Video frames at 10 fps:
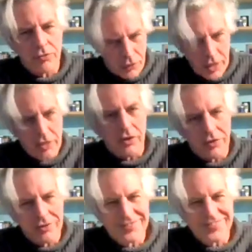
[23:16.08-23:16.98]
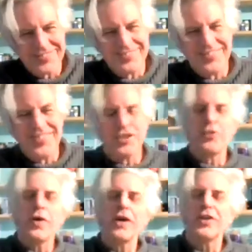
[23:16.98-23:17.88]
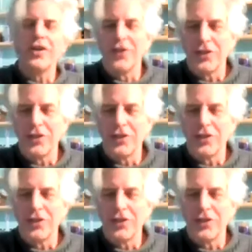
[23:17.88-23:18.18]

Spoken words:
Well, thank you. See, right there.